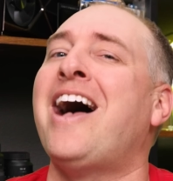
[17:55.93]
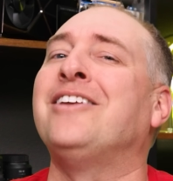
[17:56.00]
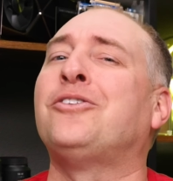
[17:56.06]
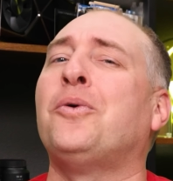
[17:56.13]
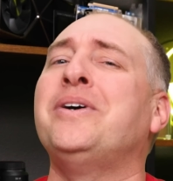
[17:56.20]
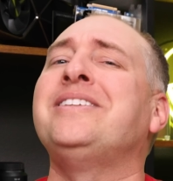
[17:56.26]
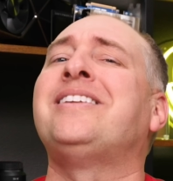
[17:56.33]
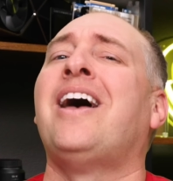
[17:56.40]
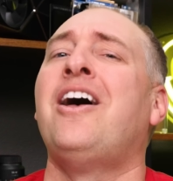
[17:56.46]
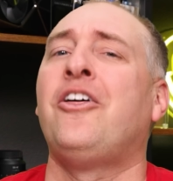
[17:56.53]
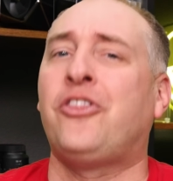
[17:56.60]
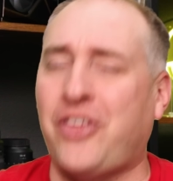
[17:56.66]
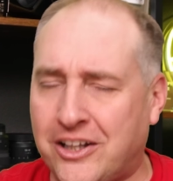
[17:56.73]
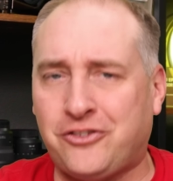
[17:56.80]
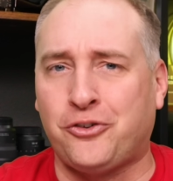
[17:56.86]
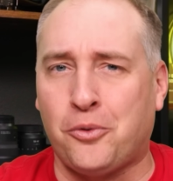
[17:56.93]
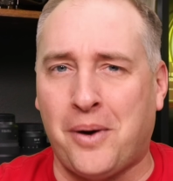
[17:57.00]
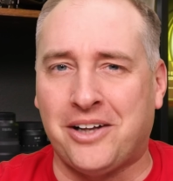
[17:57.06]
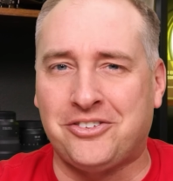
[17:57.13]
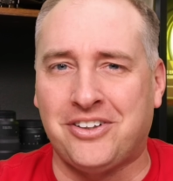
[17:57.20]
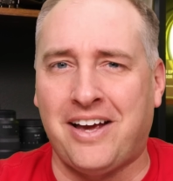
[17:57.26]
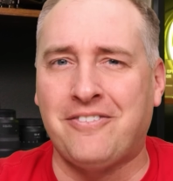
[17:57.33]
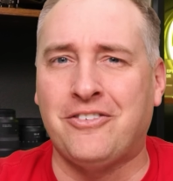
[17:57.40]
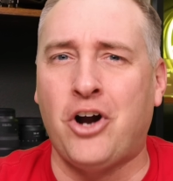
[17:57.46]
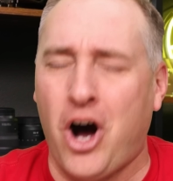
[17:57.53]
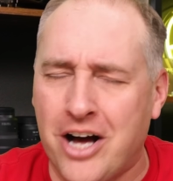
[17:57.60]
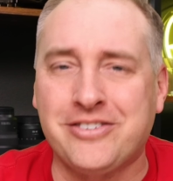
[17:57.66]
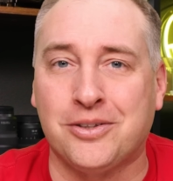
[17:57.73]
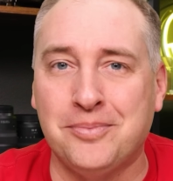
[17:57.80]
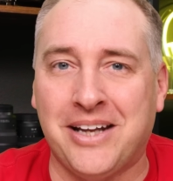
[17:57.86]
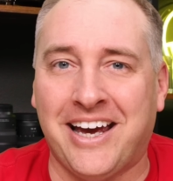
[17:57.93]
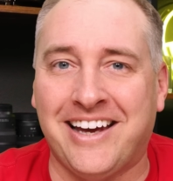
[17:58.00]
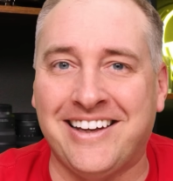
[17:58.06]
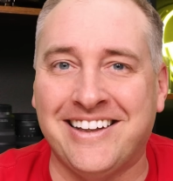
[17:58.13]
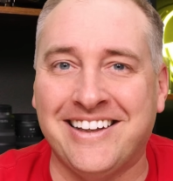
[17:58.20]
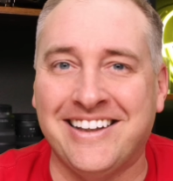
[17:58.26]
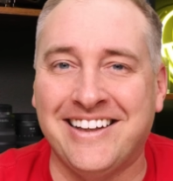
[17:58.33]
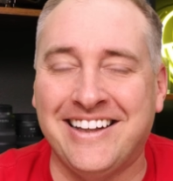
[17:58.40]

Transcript: As always, thanks for watching, have an awesome day!